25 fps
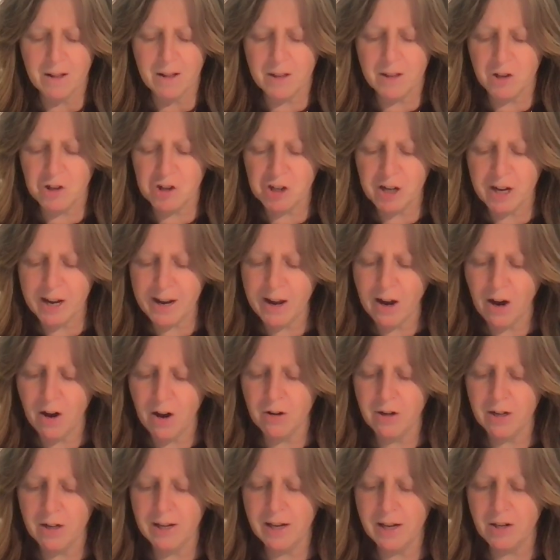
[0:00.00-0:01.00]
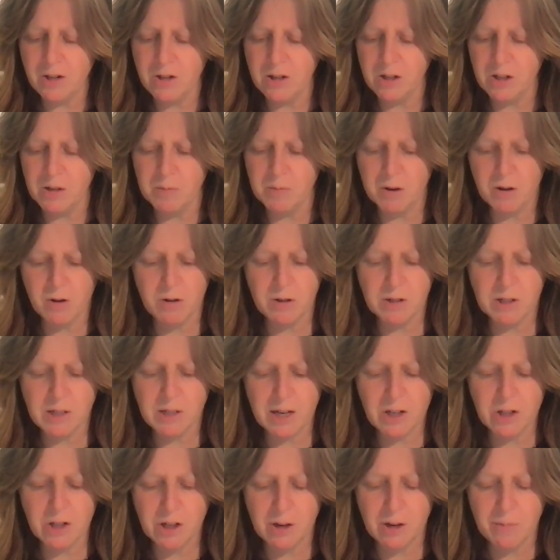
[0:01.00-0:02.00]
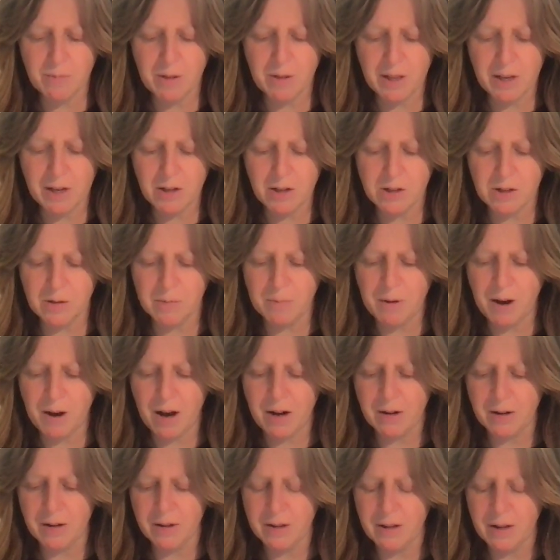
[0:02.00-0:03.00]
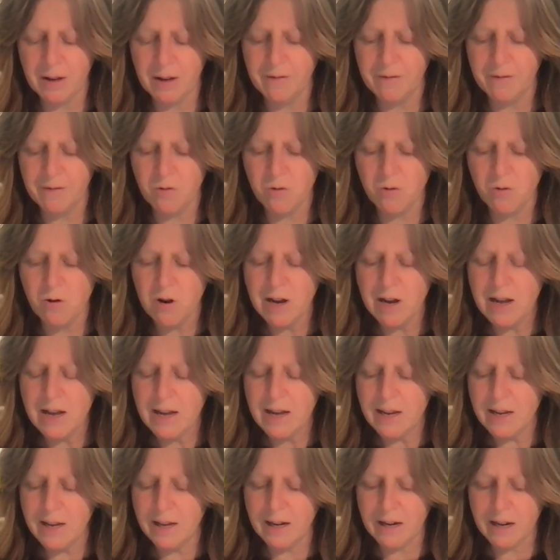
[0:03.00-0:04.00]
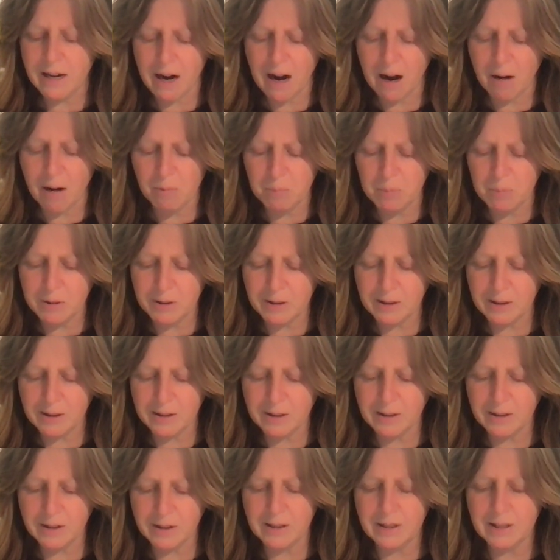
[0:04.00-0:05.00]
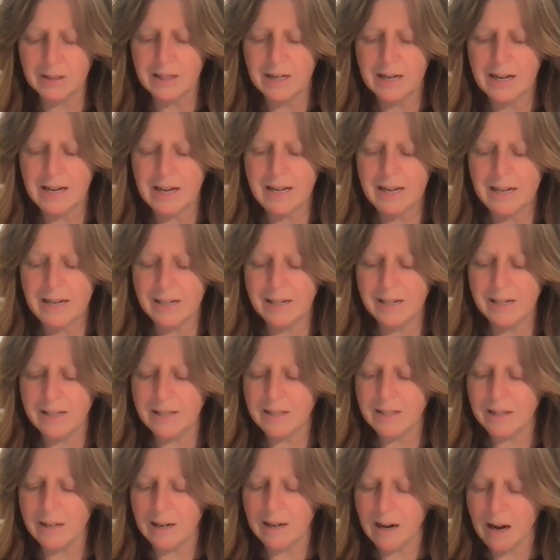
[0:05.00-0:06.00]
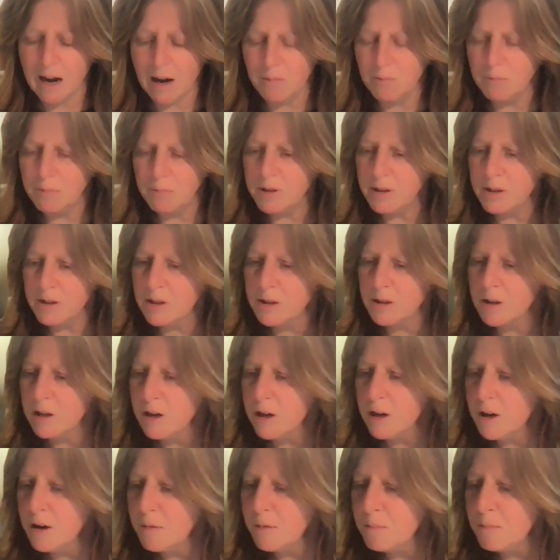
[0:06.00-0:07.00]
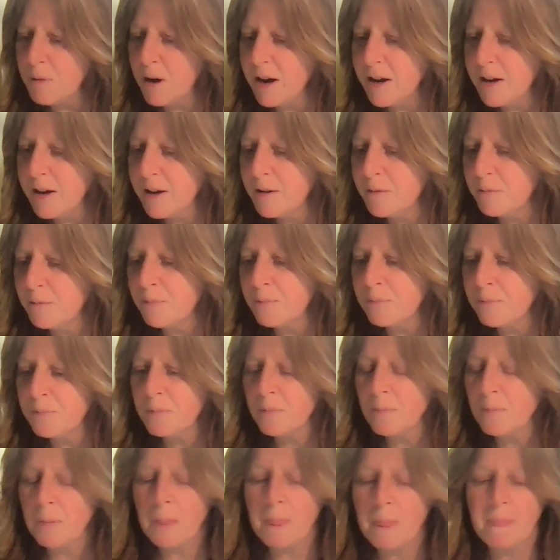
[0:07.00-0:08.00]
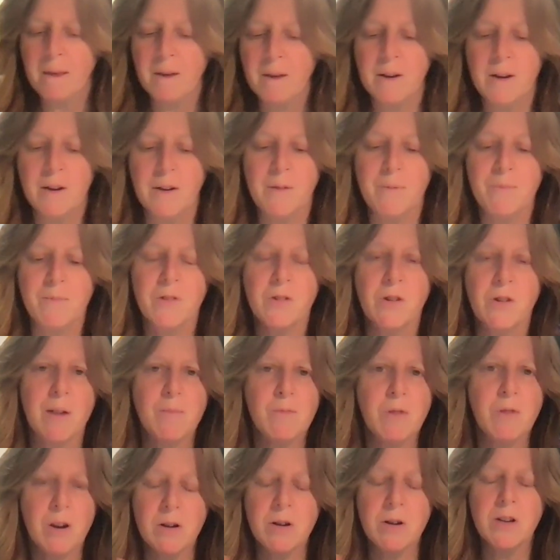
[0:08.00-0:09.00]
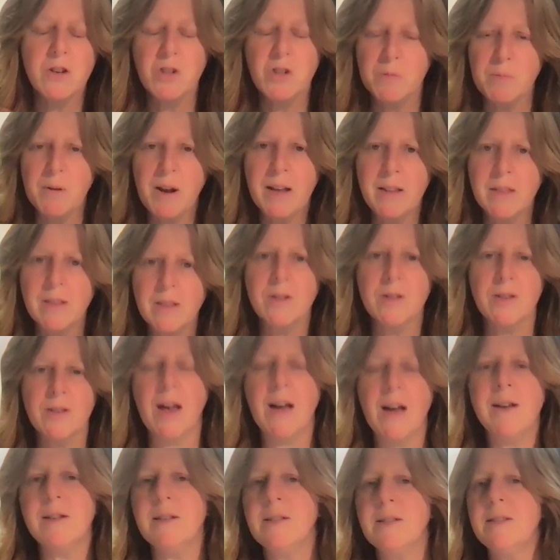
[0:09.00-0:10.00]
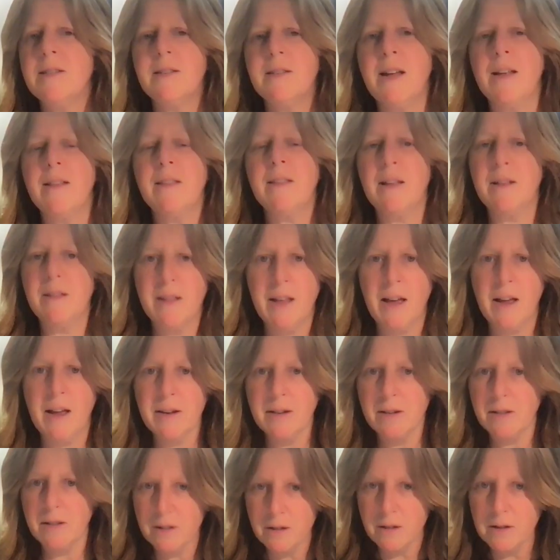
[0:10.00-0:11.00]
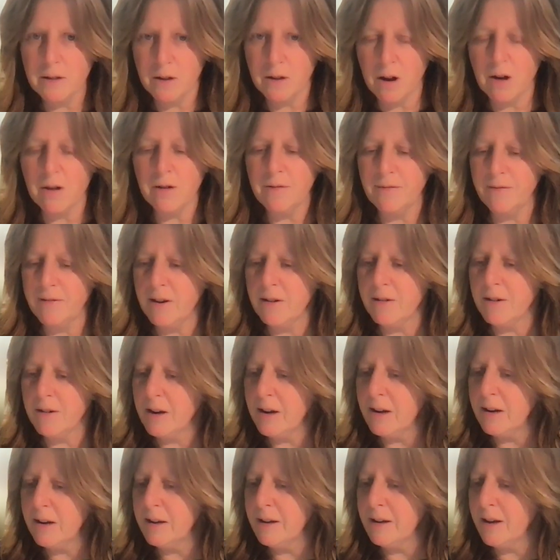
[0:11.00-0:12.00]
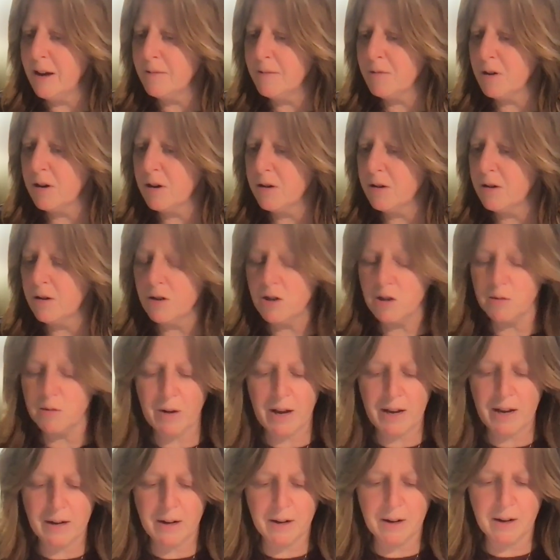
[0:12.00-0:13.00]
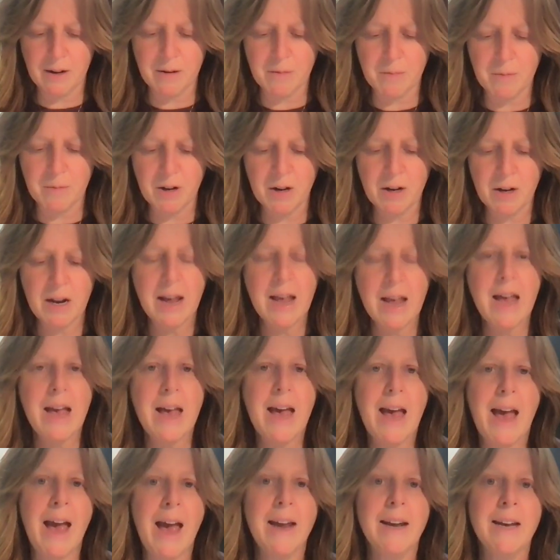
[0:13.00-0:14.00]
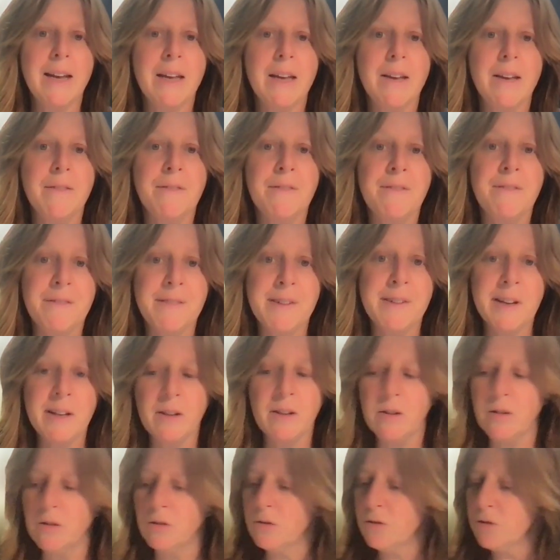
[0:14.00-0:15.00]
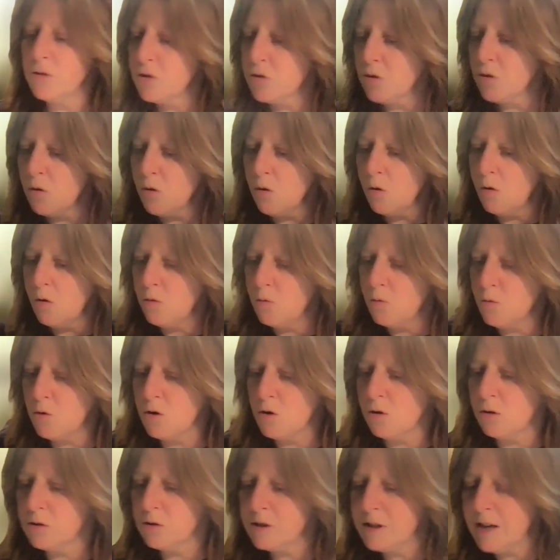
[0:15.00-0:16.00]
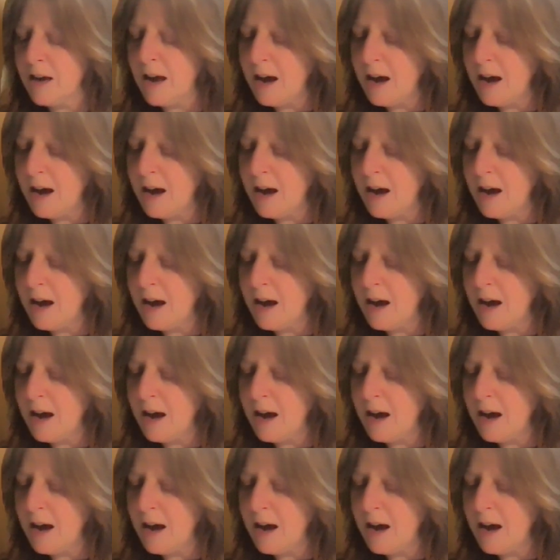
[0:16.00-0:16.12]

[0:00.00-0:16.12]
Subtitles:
The chair only exists because Hashem thinks about it. Therefore, he encompasses it. It is encompassed by him. So I'm going to explain this. I understand that that is not very clear. I'm going to explain it in a minute. And he fills all worlds.